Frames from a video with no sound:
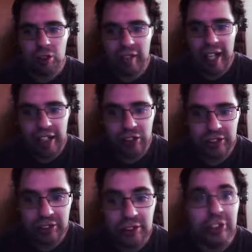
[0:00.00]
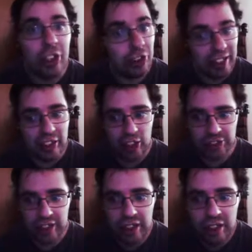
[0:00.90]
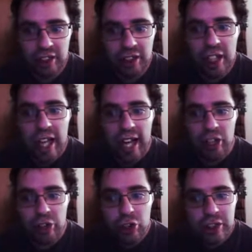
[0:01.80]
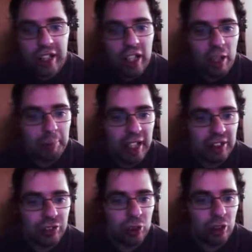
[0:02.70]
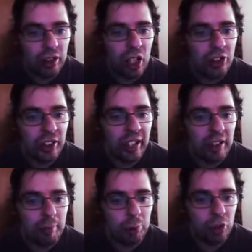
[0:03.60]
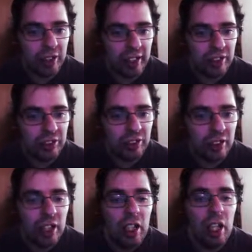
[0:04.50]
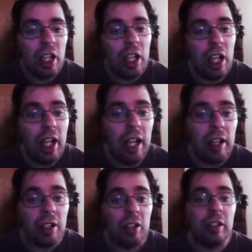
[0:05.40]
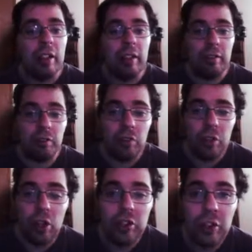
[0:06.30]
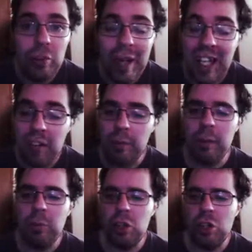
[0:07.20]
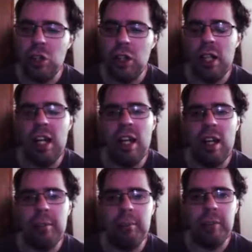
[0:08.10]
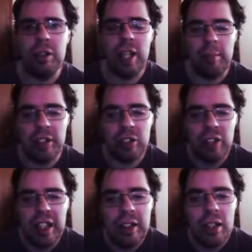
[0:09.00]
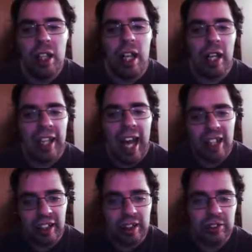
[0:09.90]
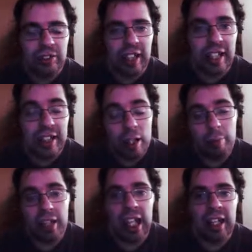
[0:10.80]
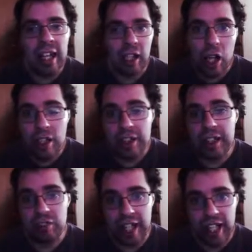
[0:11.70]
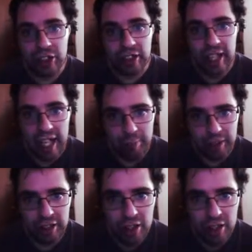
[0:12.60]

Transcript: reactions, such as digestion, and are usually complex or conjugate proteins. For those of you who may not remember chemistry, a catalyst is something that causes a reaction to happen.